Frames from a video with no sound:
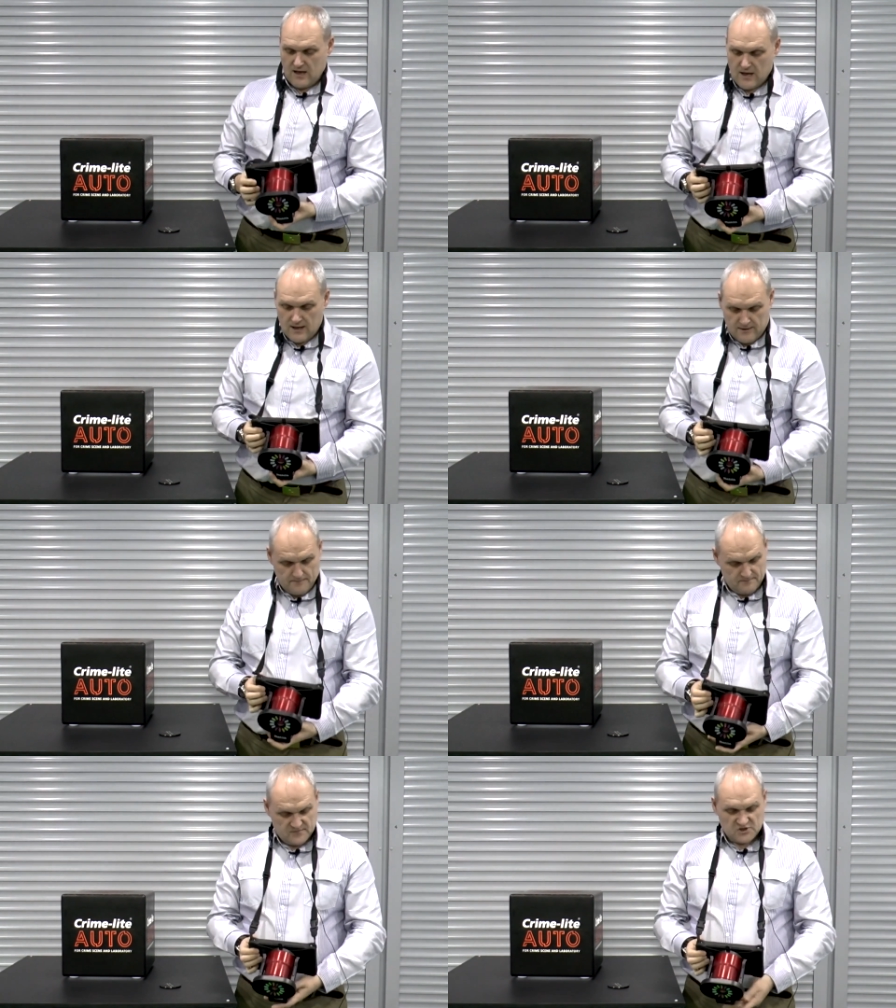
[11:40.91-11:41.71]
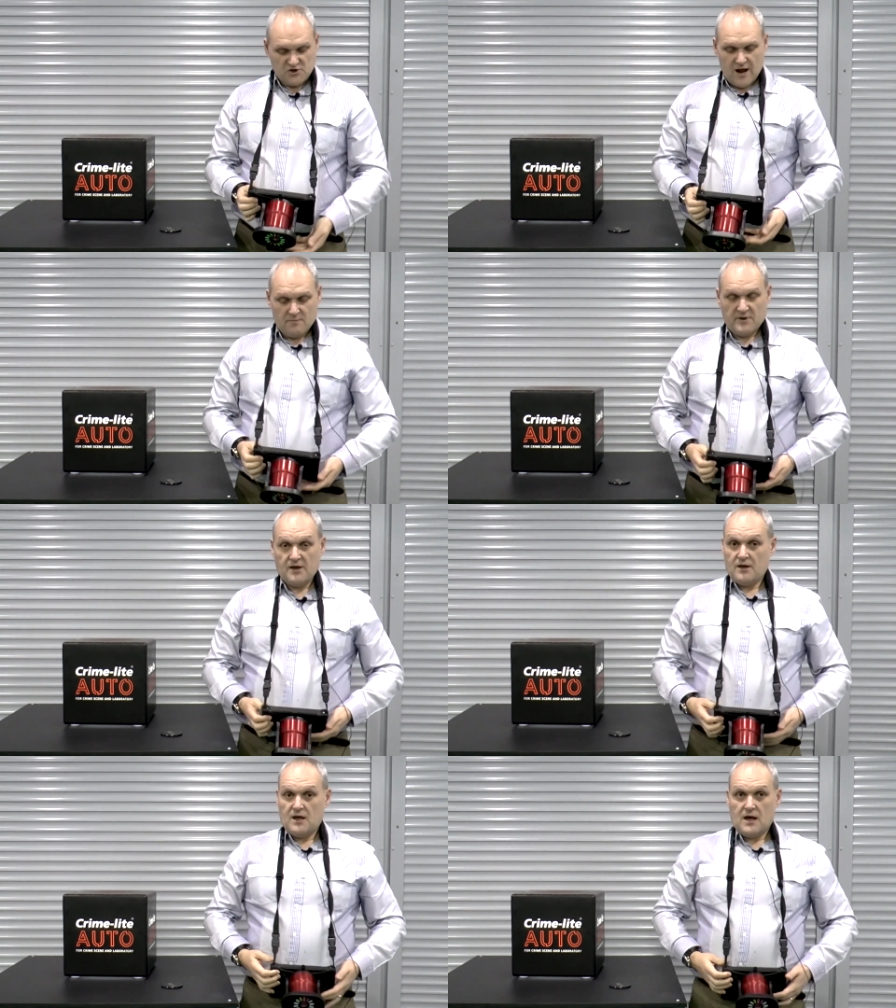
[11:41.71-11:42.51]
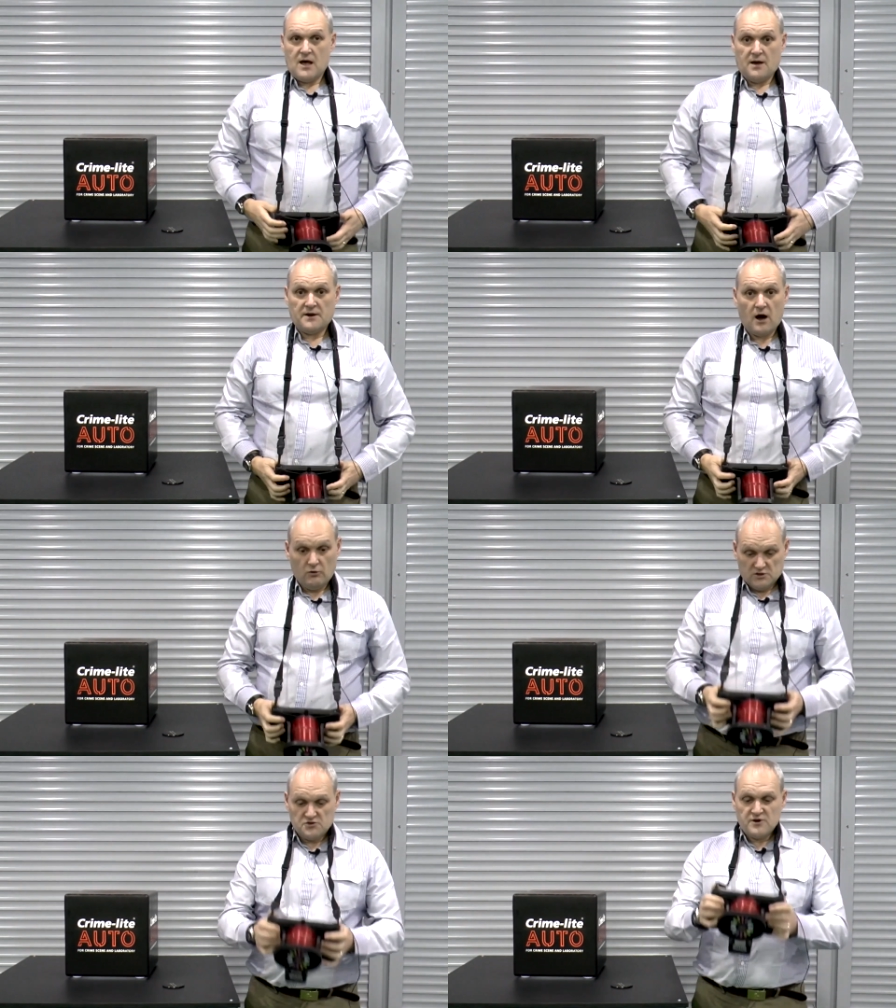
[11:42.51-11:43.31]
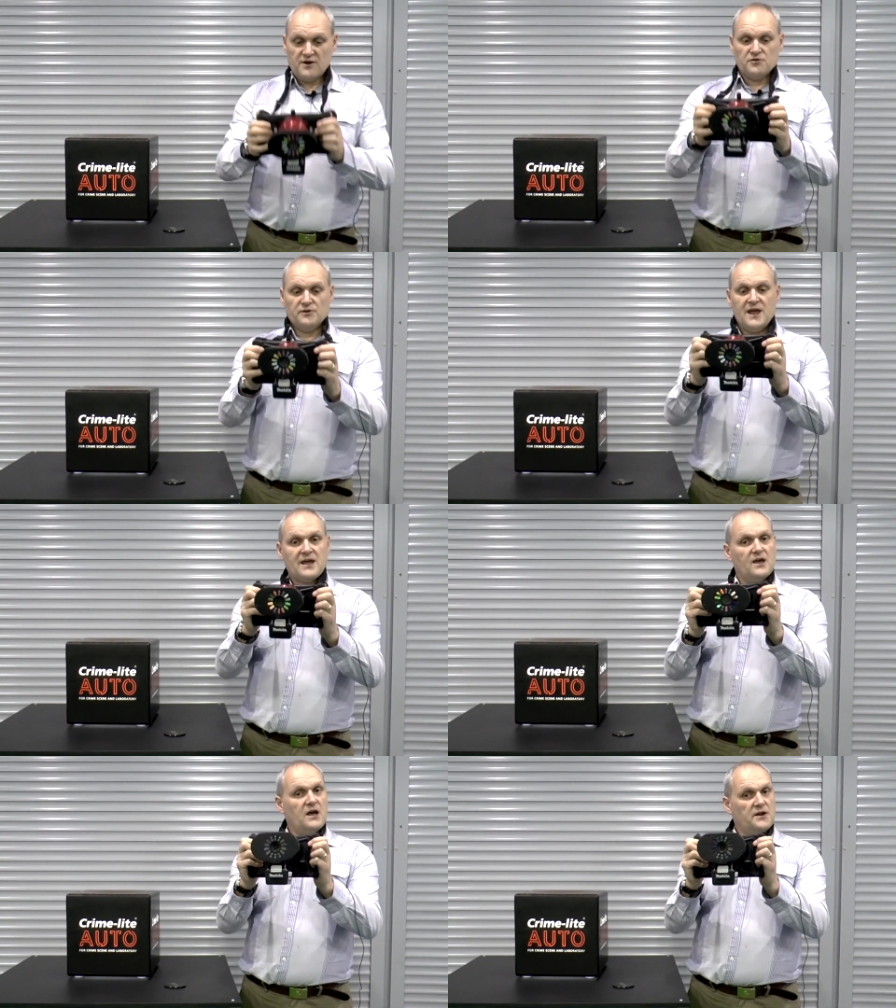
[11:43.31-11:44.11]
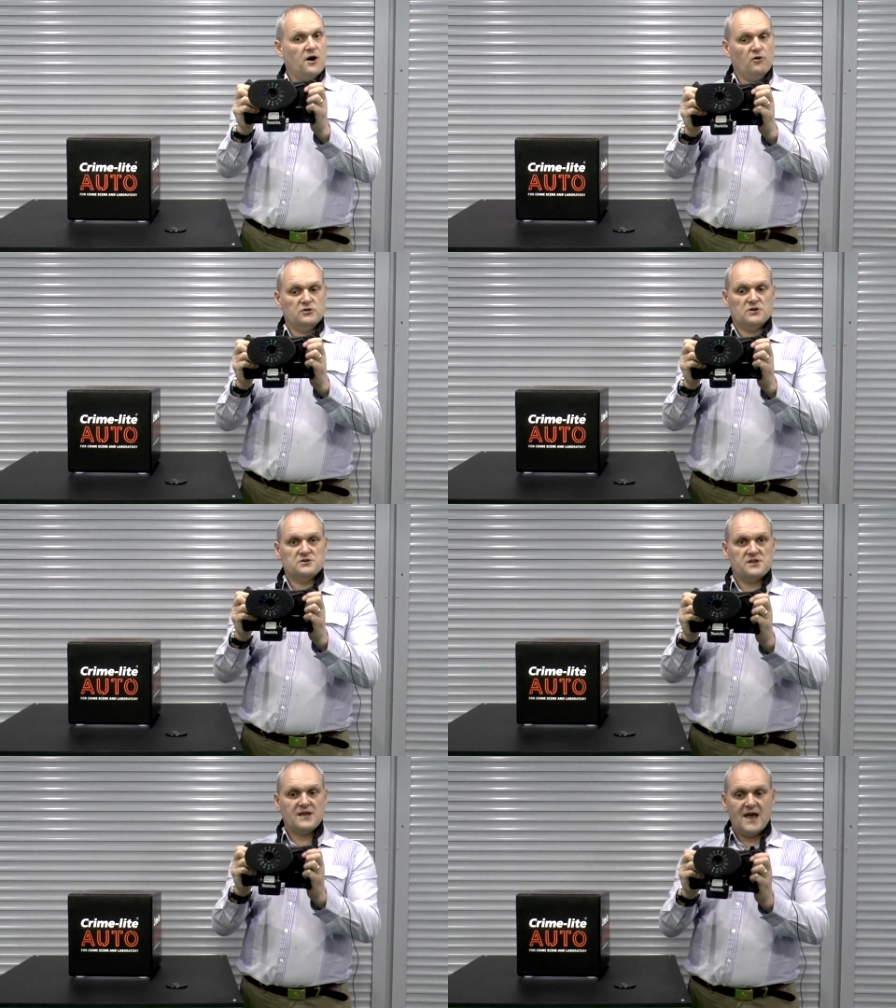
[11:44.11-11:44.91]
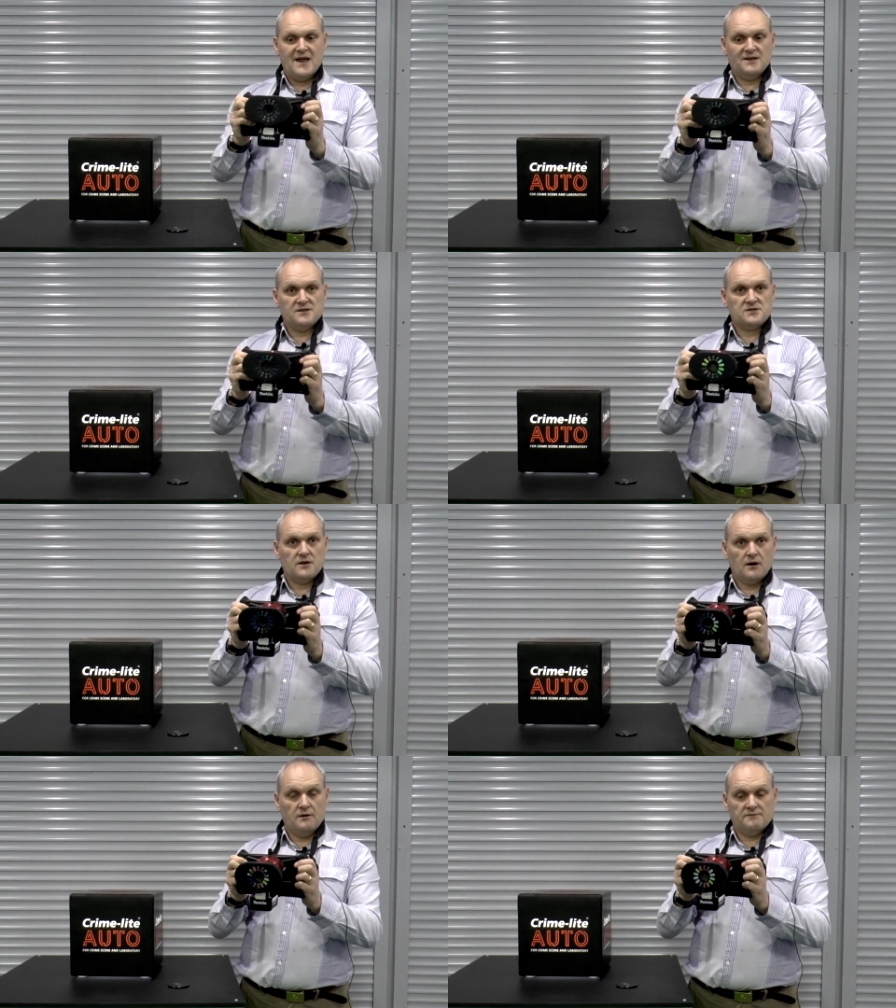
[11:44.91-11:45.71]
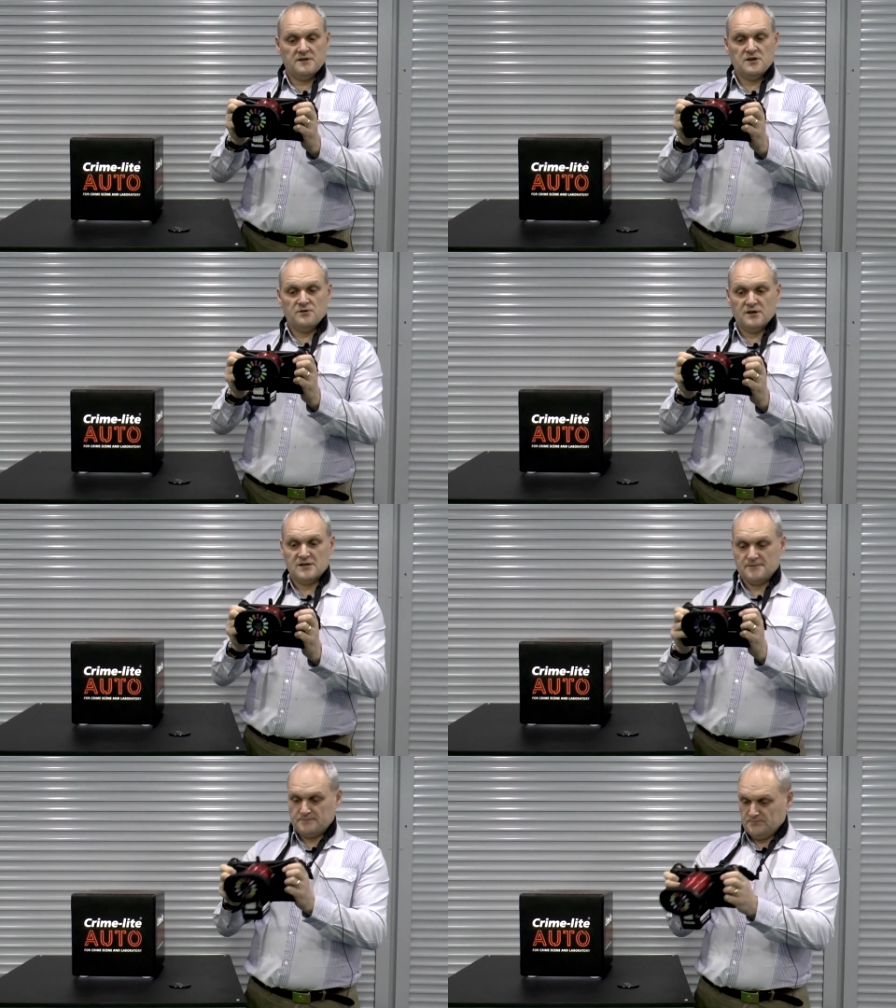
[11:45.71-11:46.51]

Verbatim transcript: um, strap and hold it around your neck and hold on to the ends of the unit.